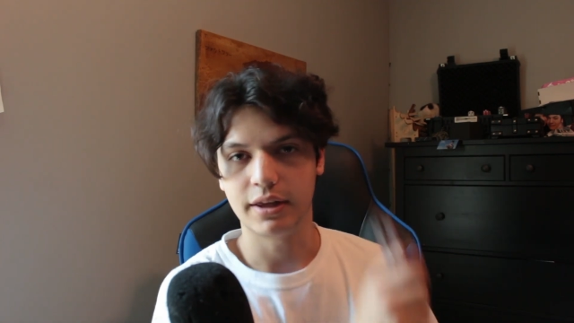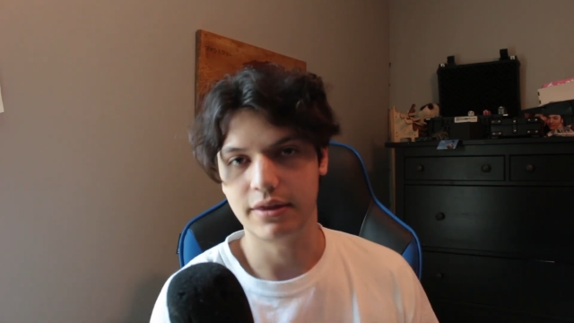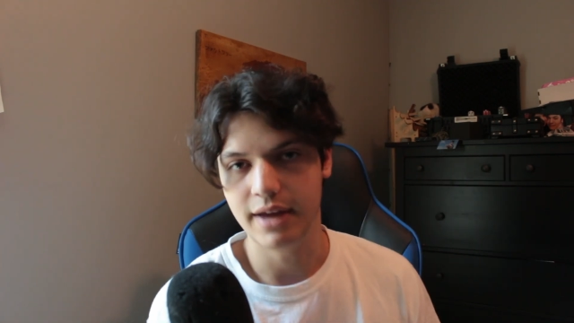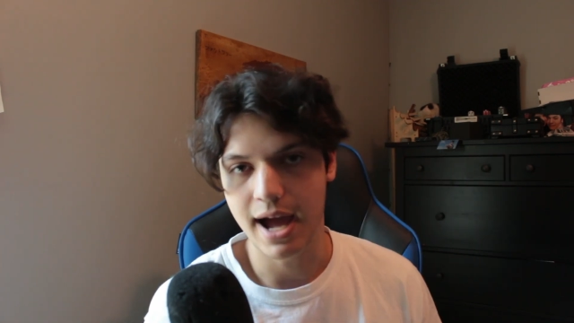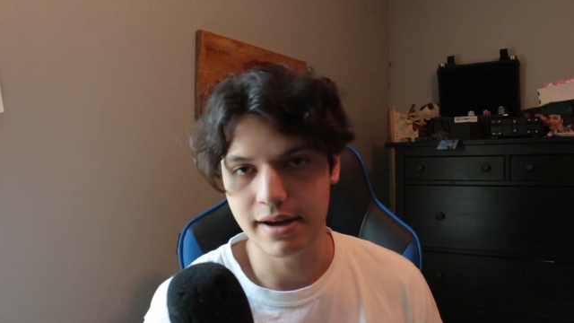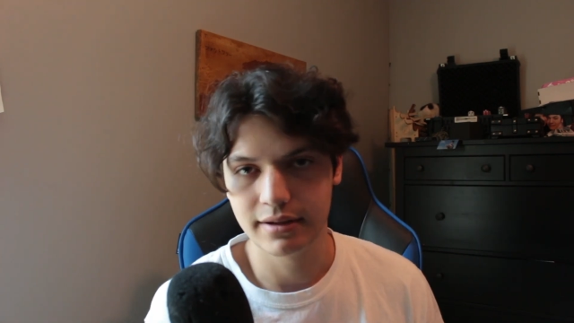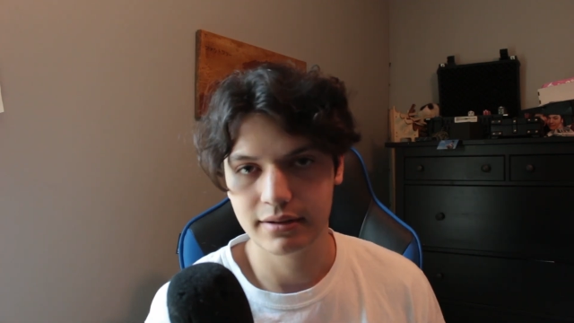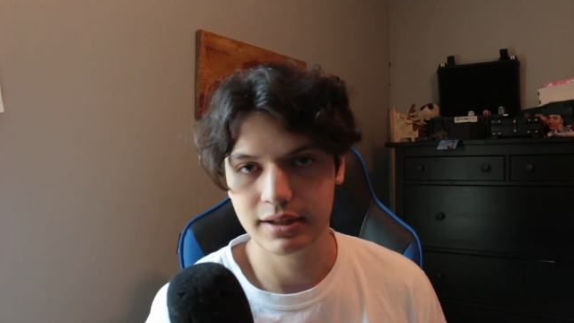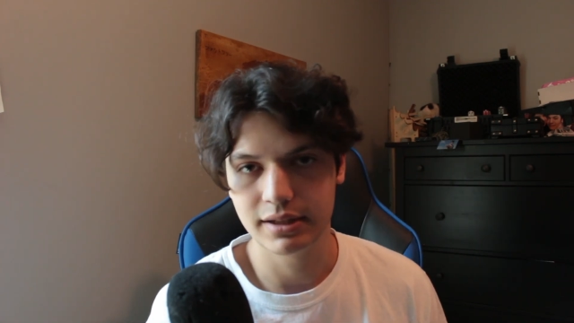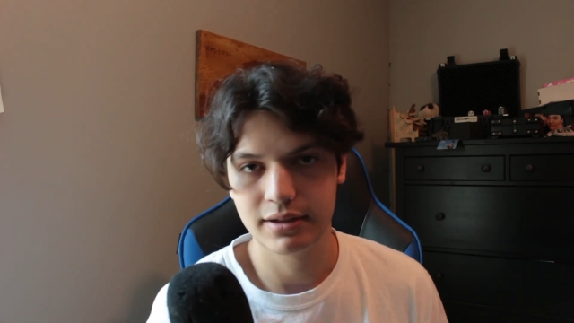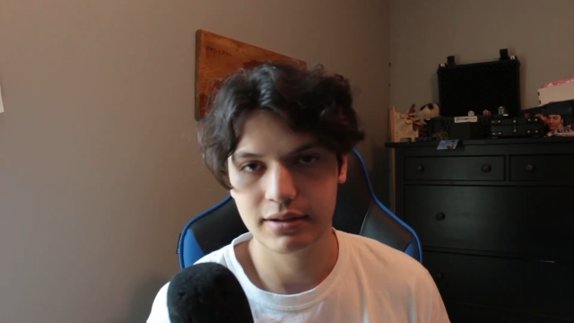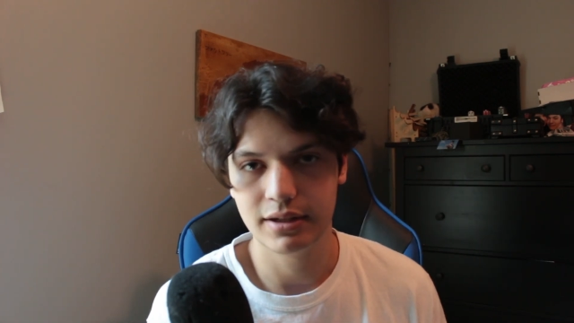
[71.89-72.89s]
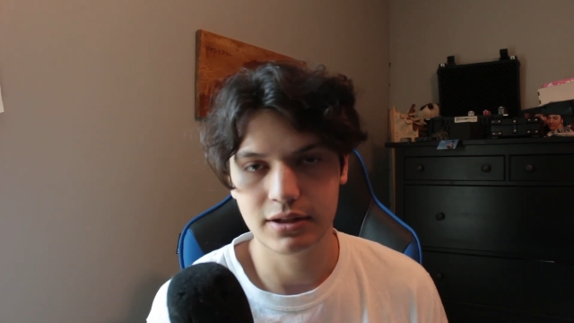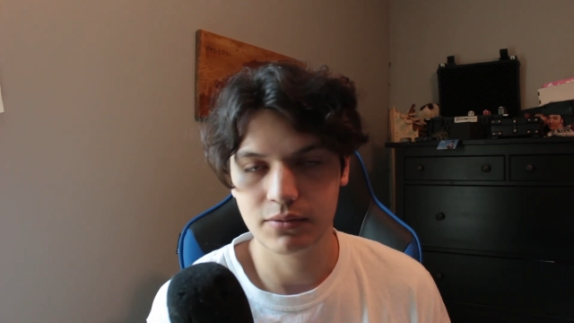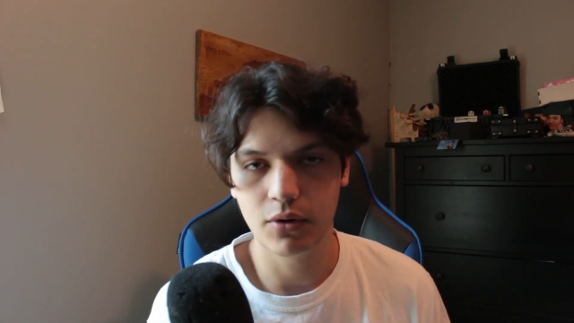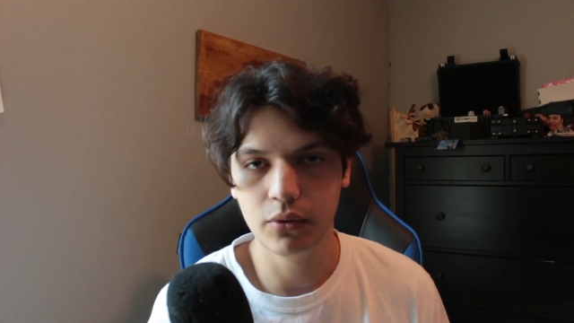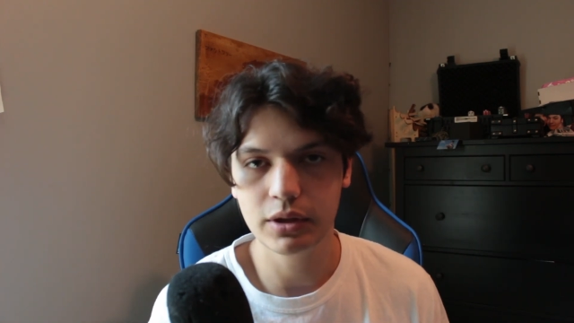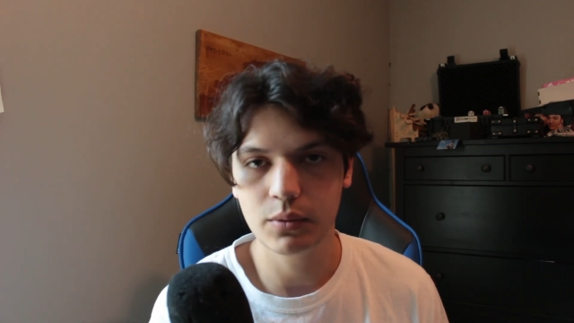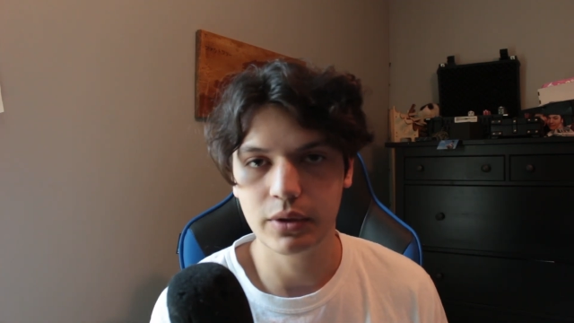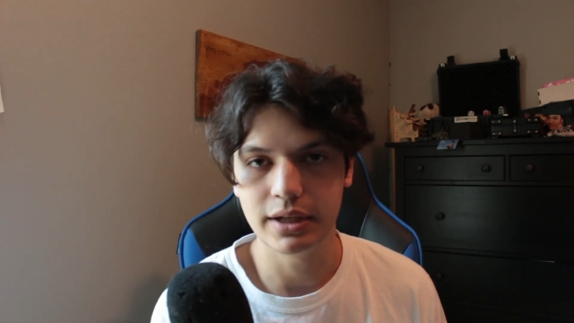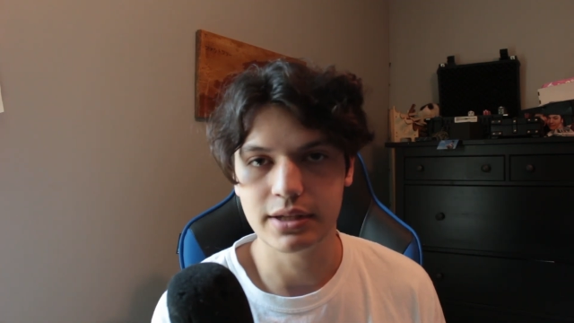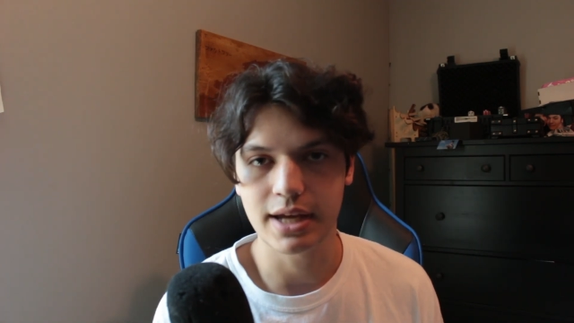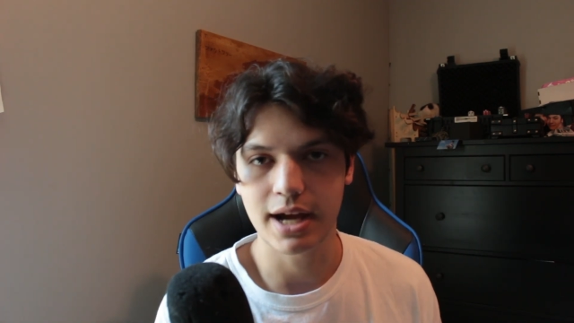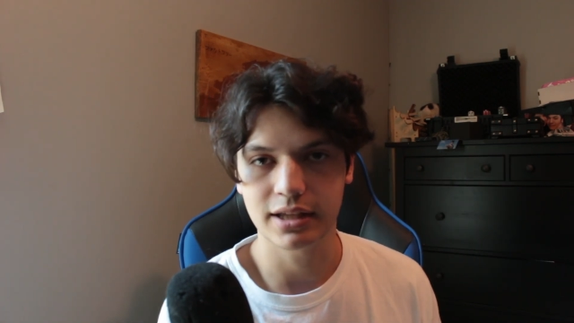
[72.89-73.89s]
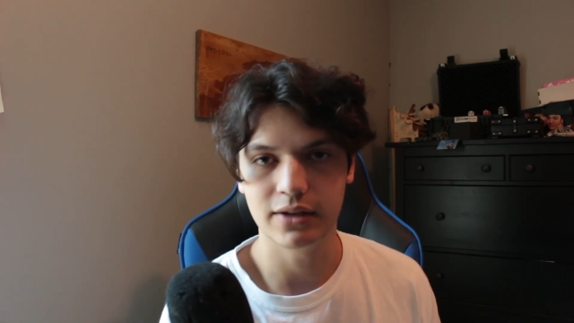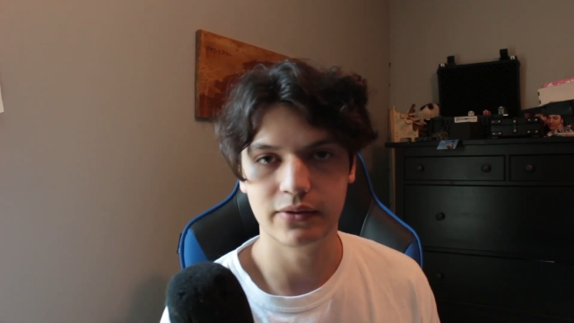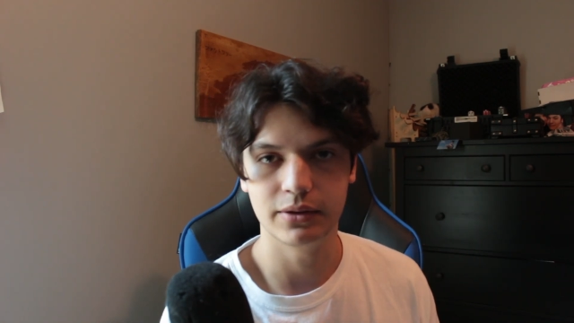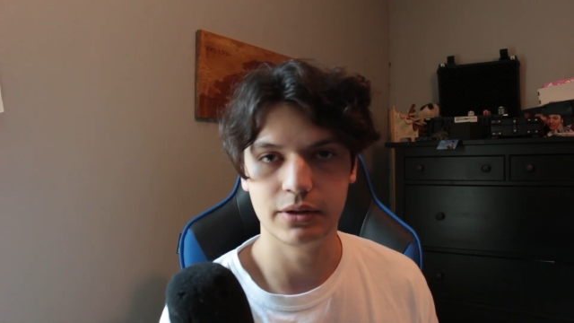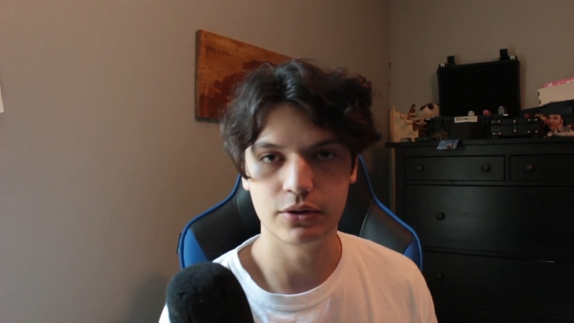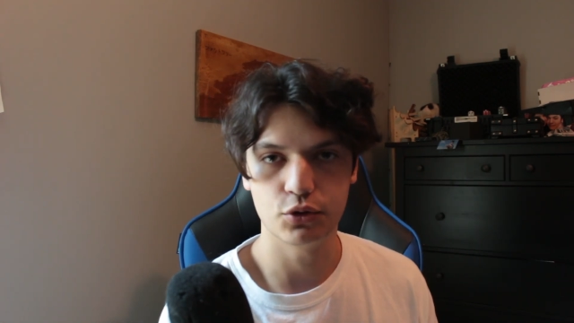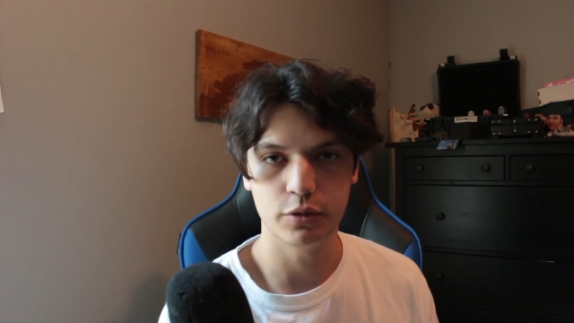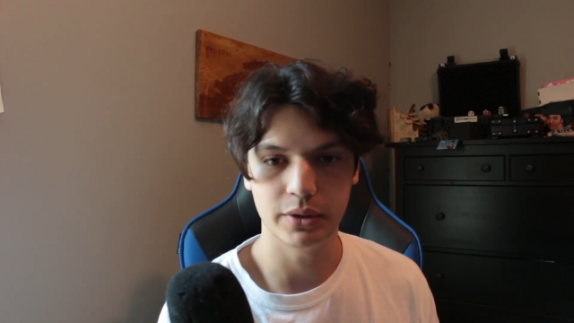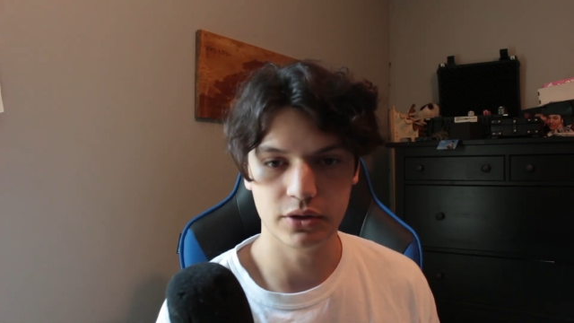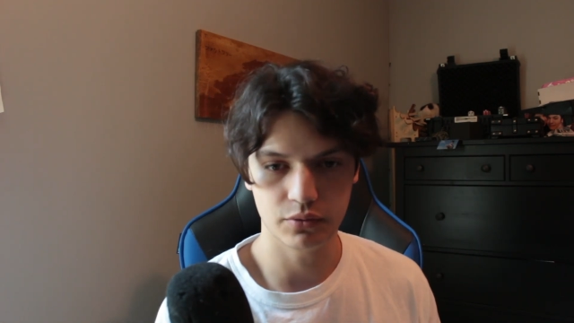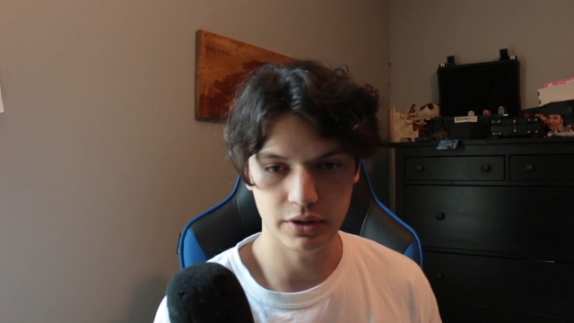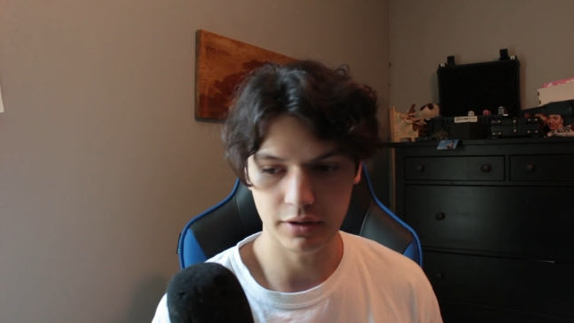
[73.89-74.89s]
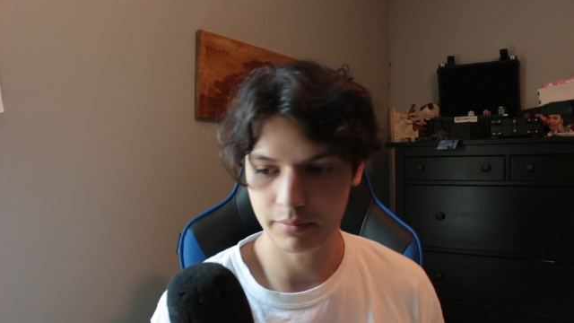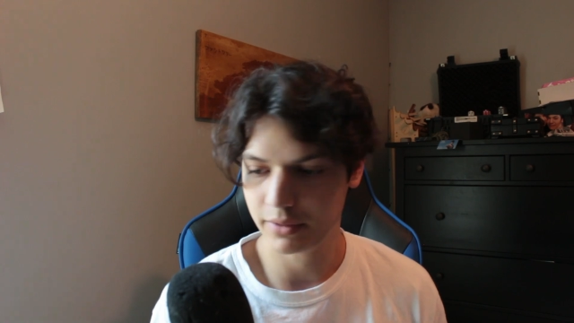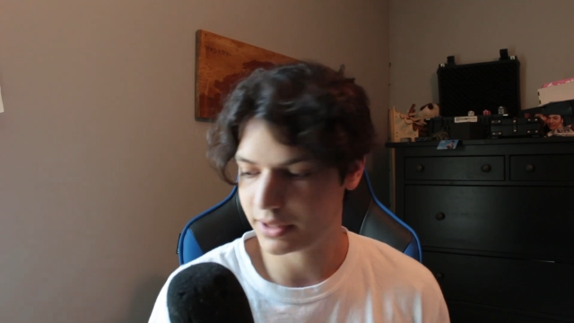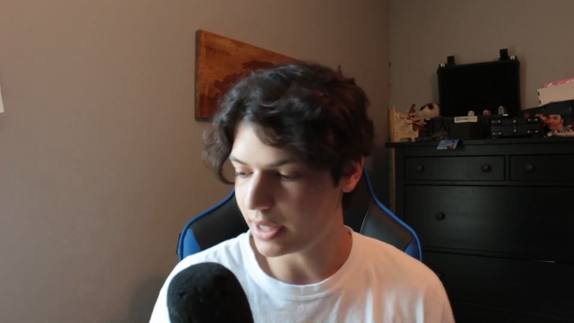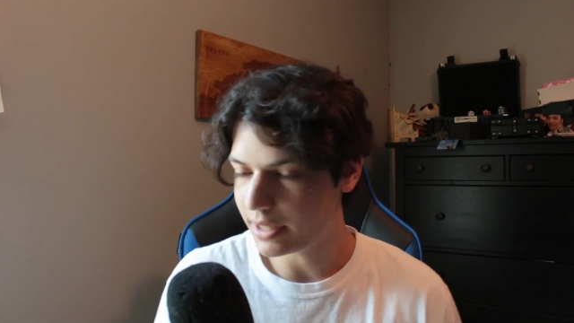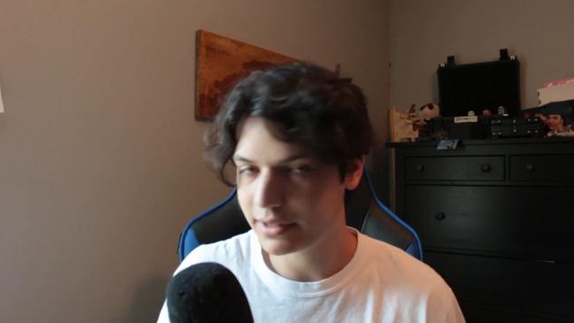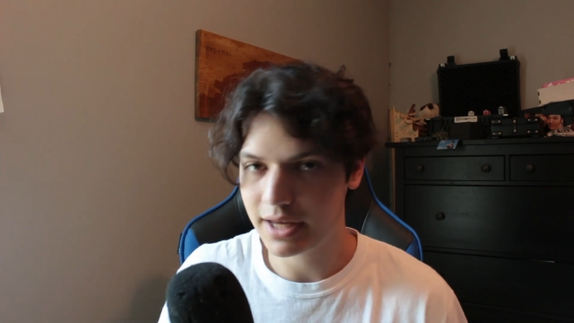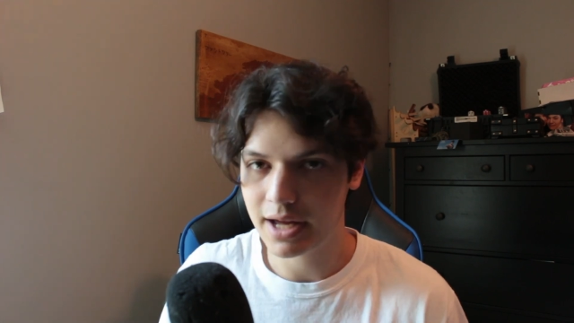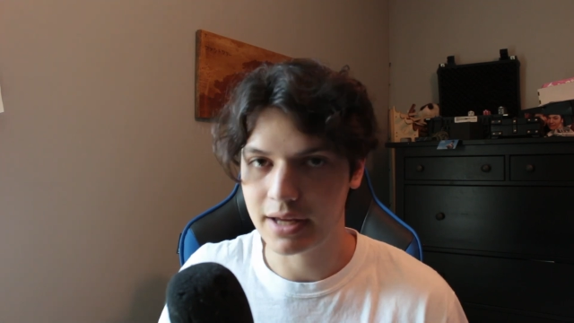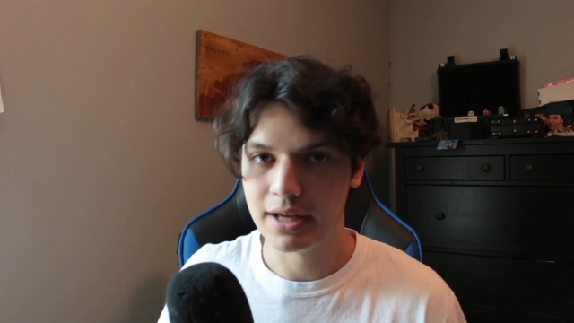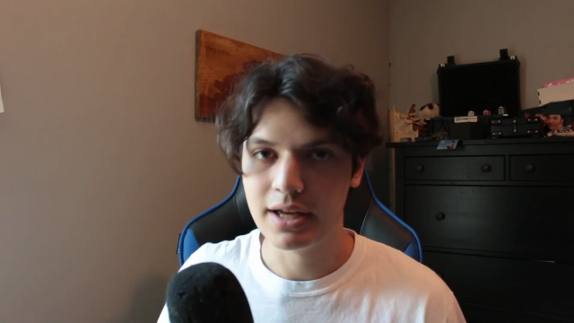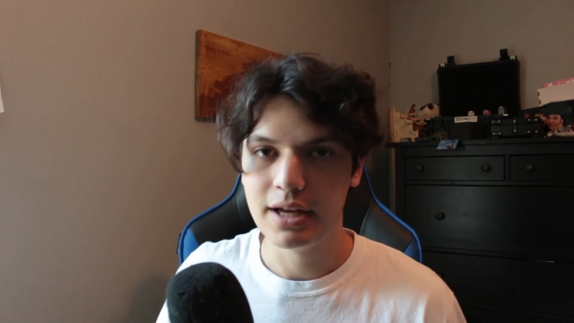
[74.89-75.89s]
that. That's only when it's active and the enjoyment is real. Besides that,